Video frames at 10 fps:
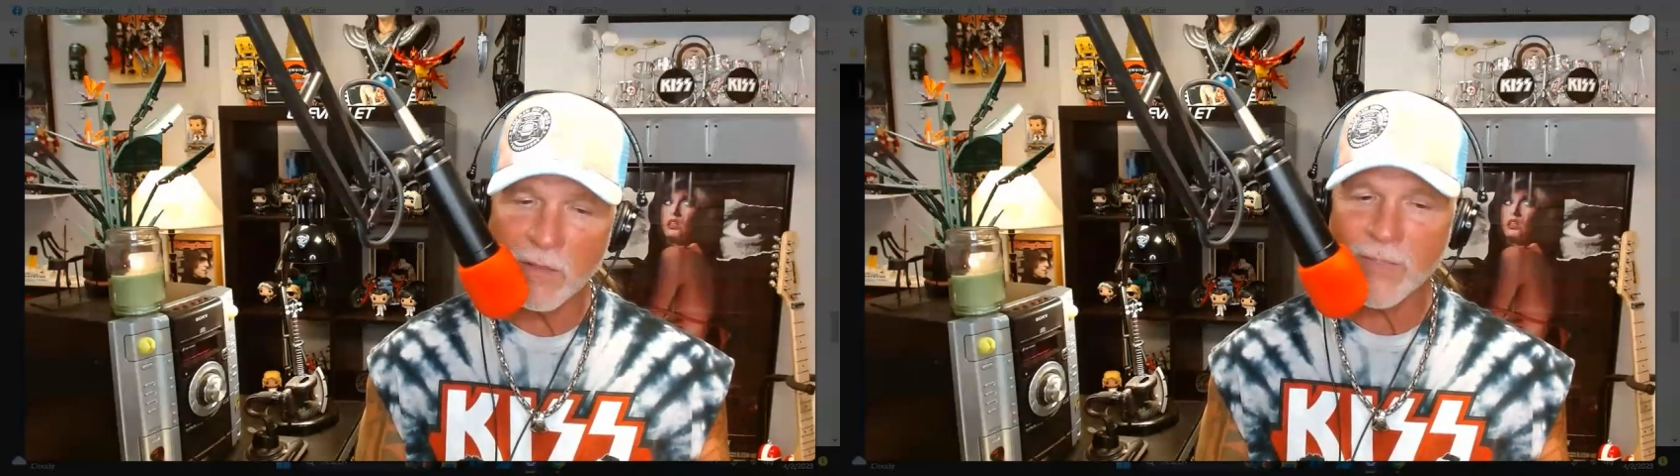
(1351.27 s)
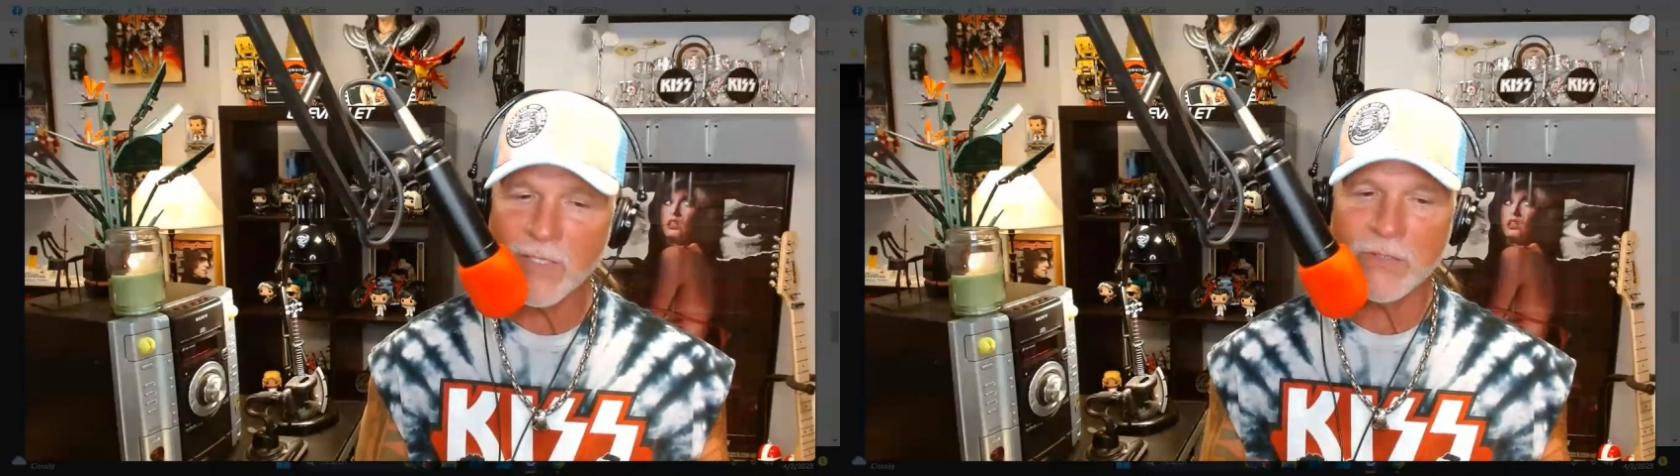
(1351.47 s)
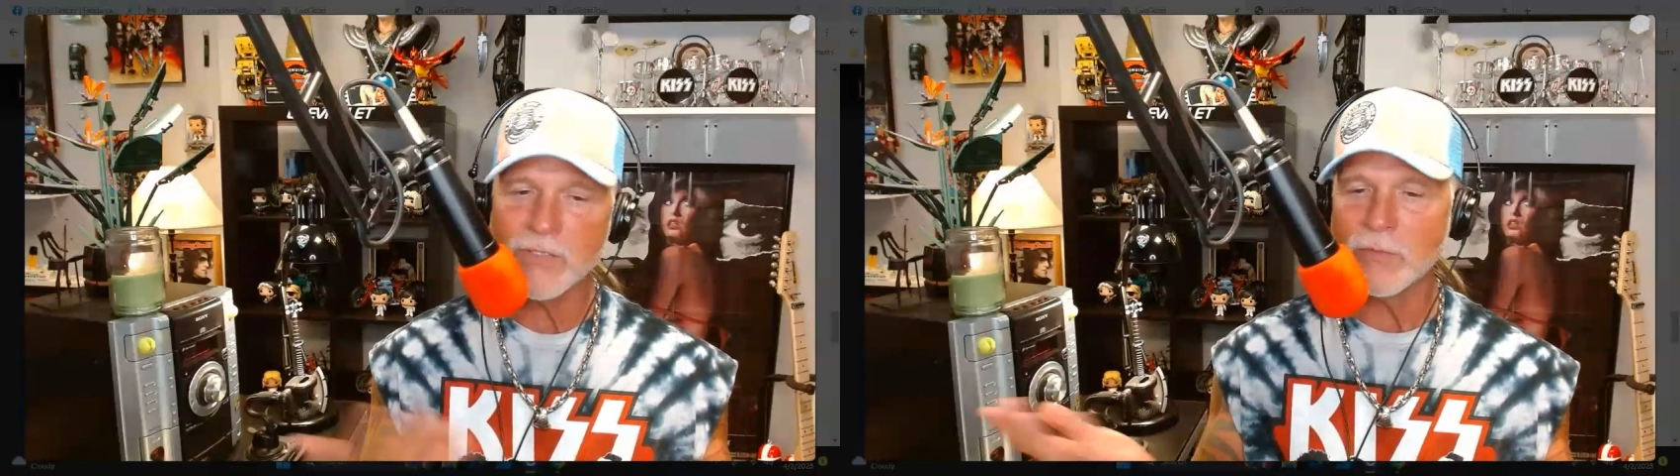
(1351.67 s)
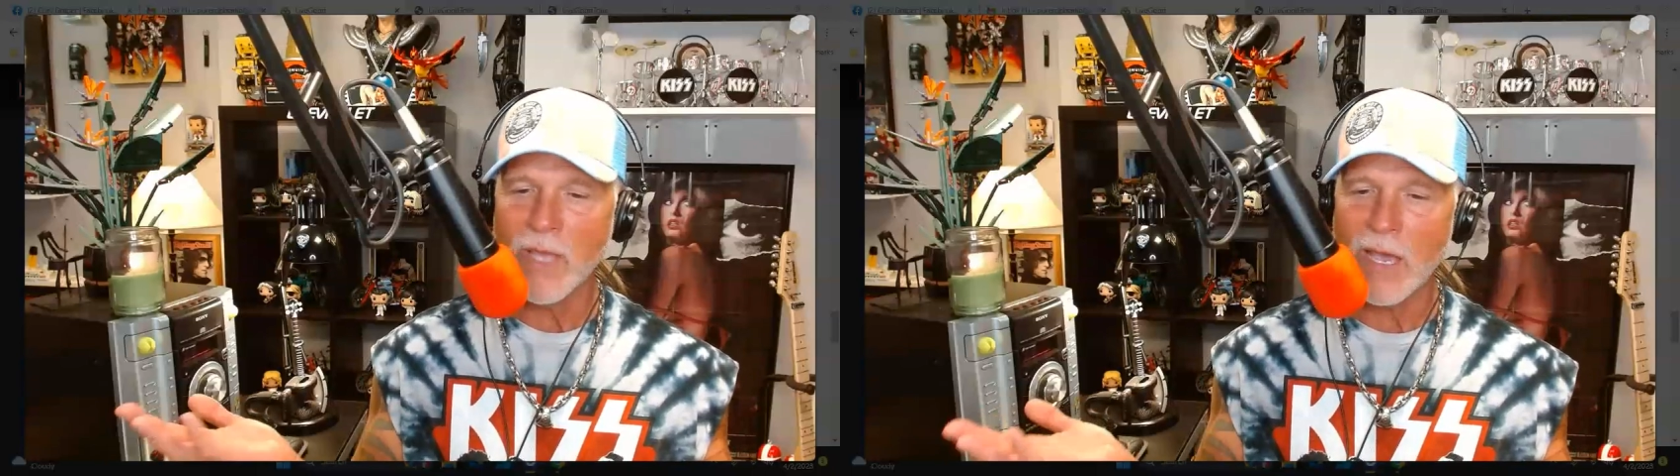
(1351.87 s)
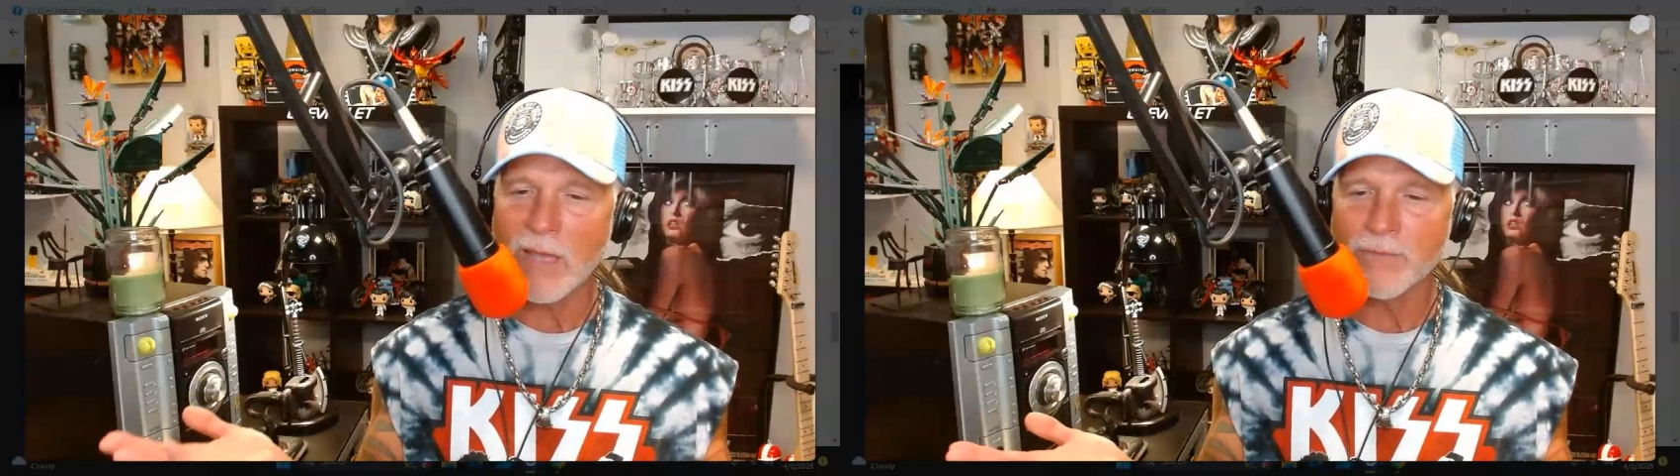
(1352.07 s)
I'm a YouTube
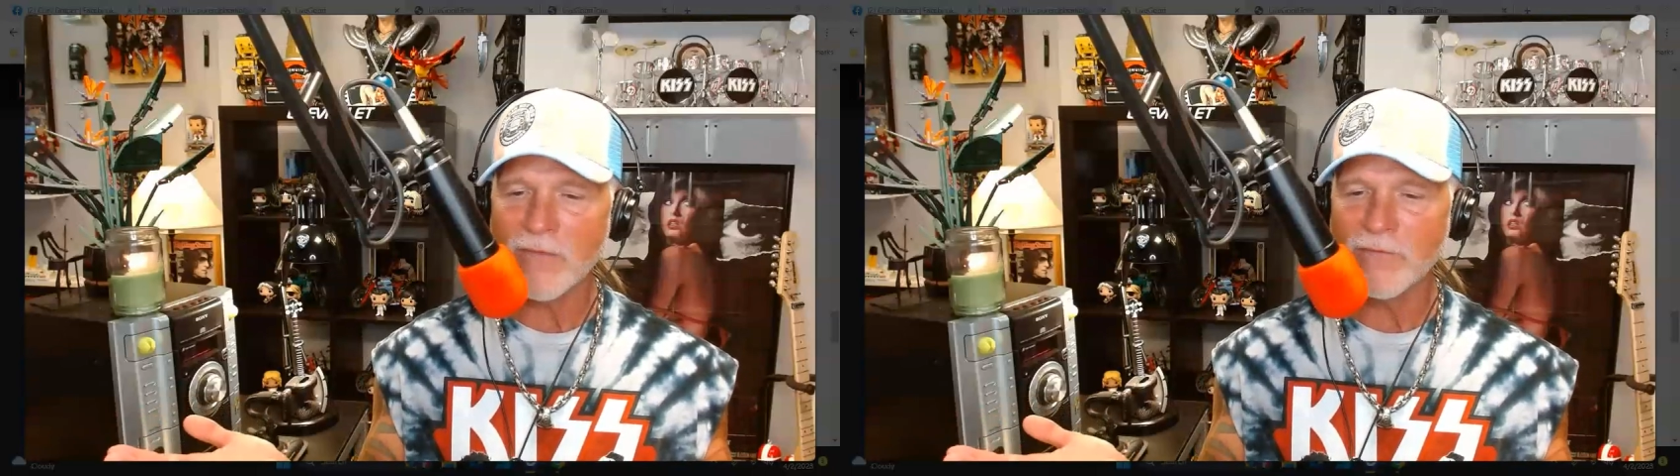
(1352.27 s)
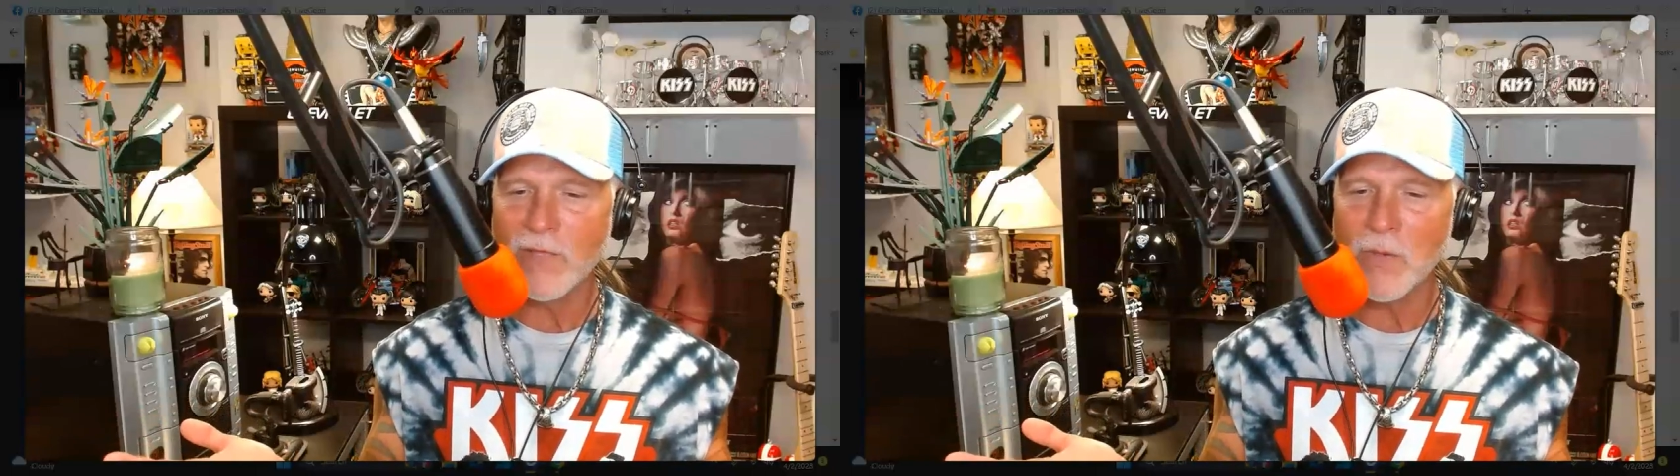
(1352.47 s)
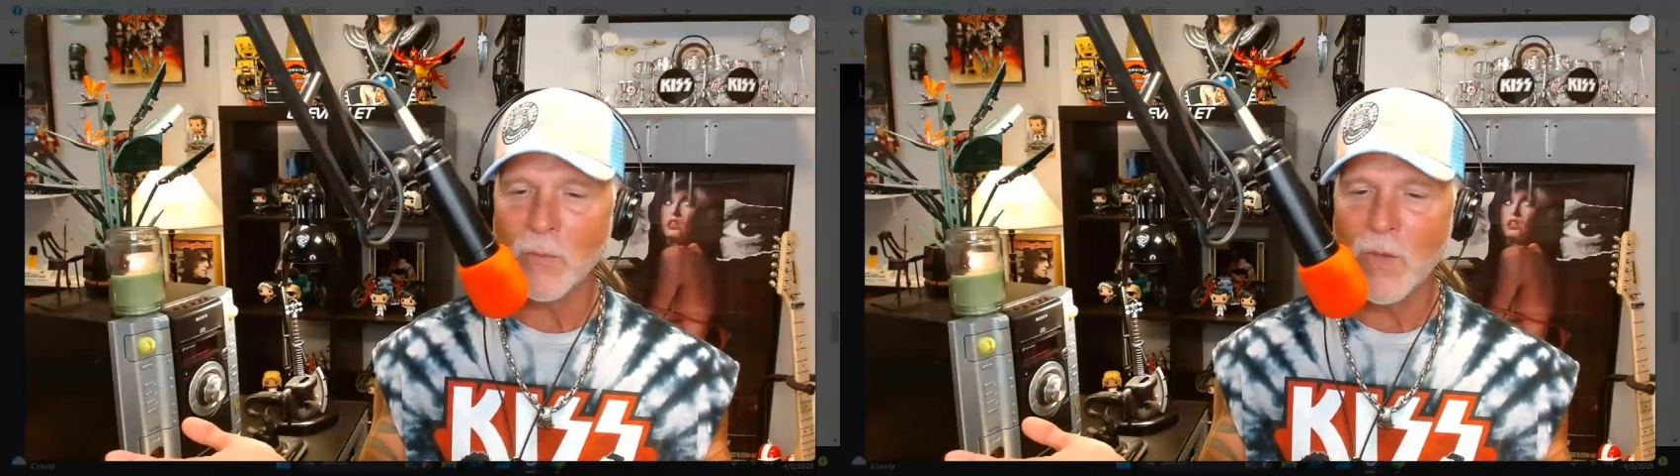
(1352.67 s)
guy. I film it